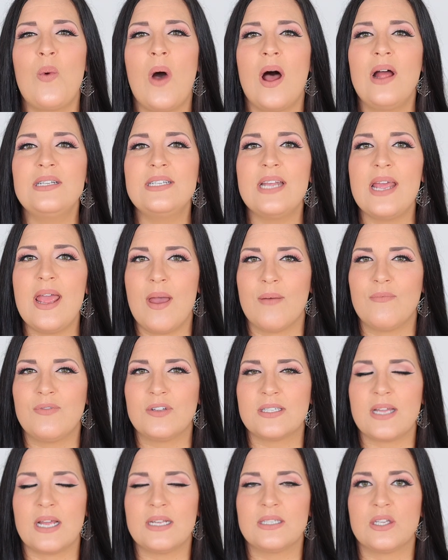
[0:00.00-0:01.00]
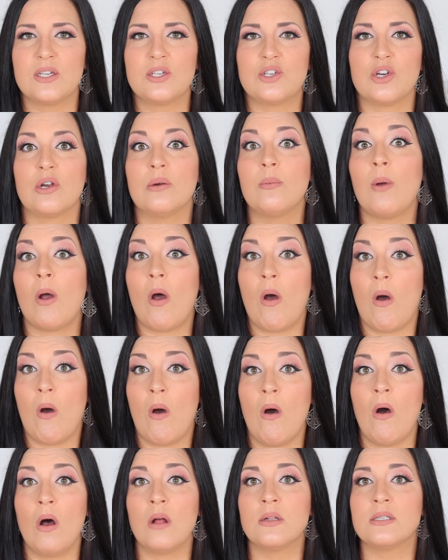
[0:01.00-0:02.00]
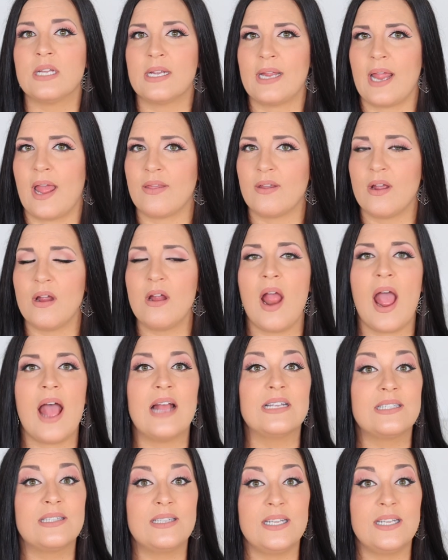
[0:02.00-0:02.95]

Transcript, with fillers: want to emphasize the term all together as